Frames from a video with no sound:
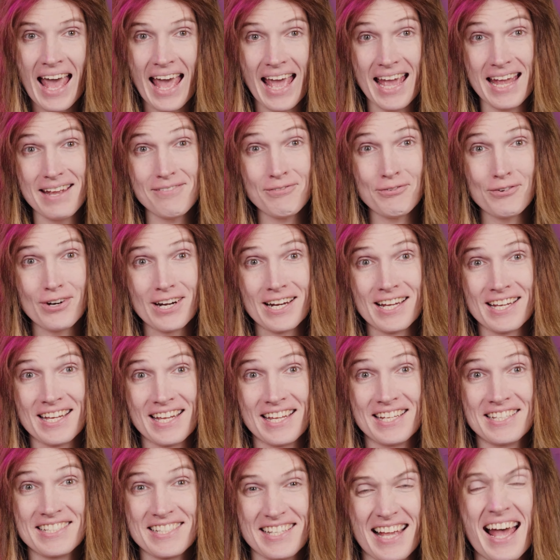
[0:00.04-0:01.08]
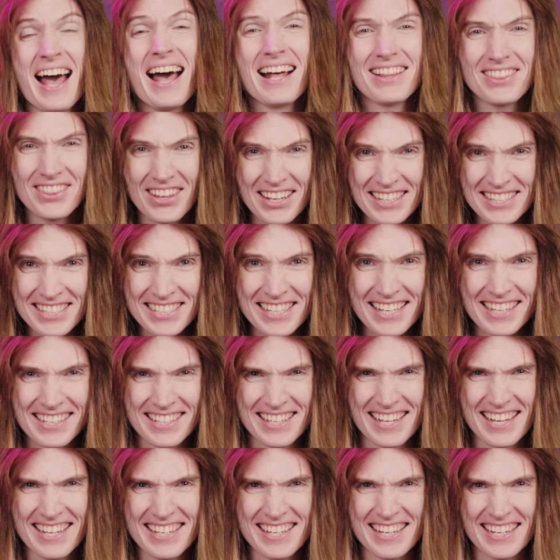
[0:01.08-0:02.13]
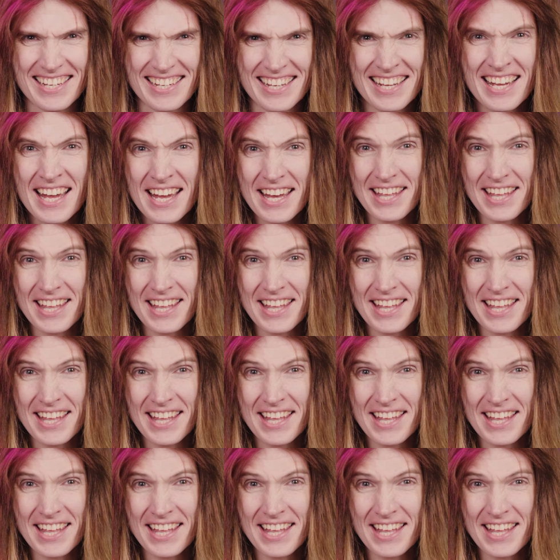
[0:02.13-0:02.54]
Hey friends, let's get kinky.